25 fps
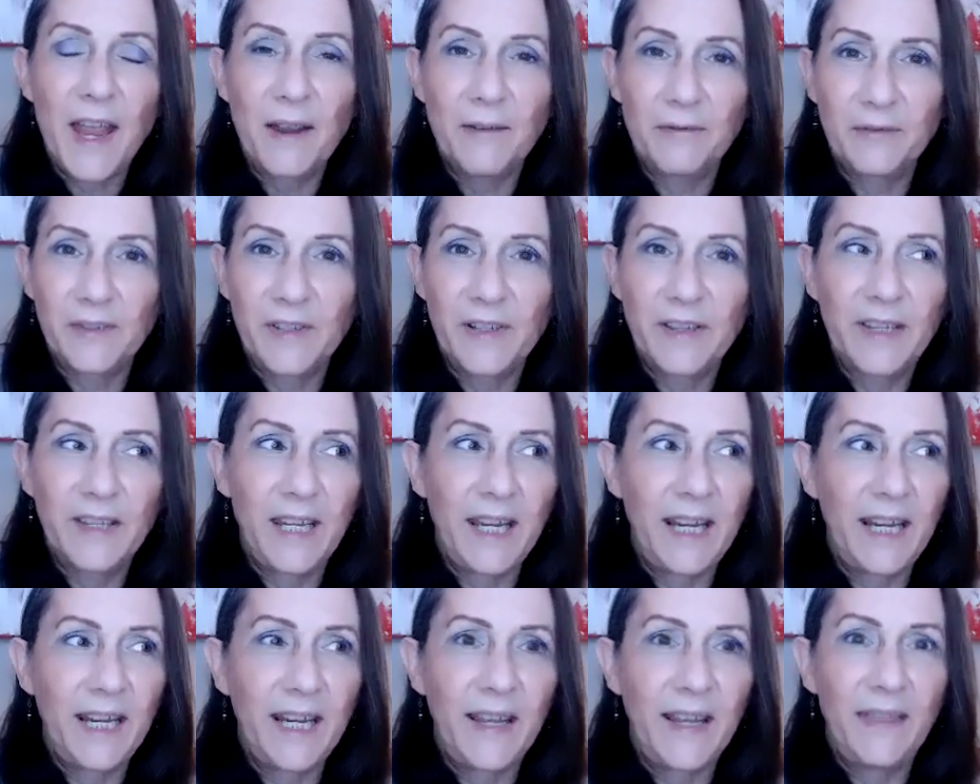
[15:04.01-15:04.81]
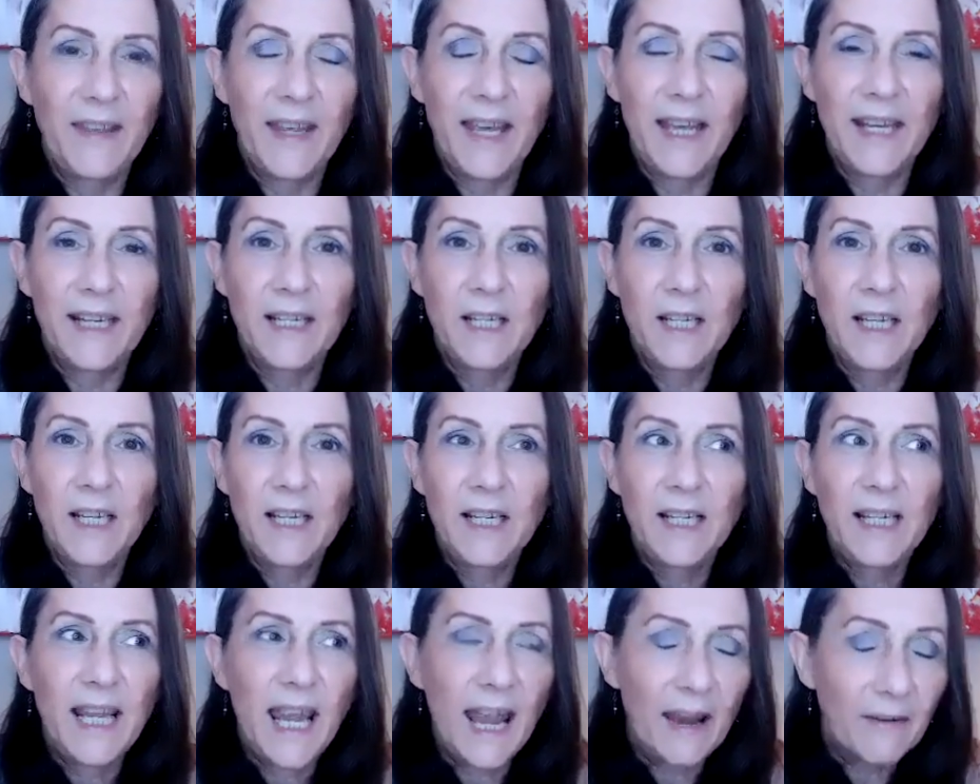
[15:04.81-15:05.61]
everything and that
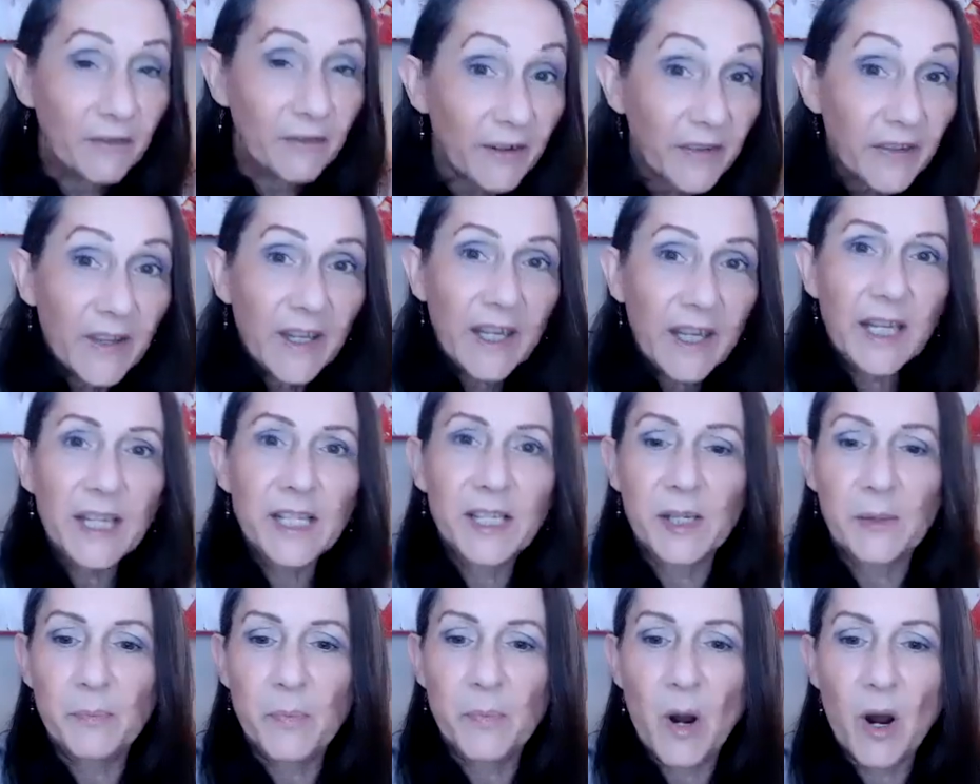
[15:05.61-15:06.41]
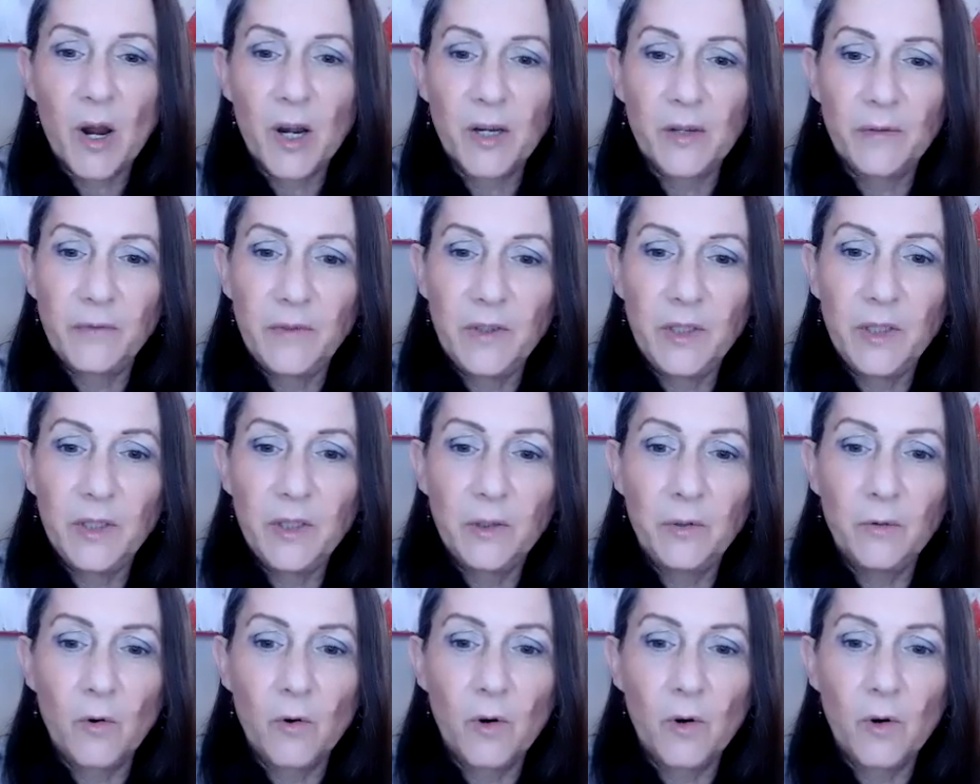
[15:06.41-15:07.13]
everything is a part of you.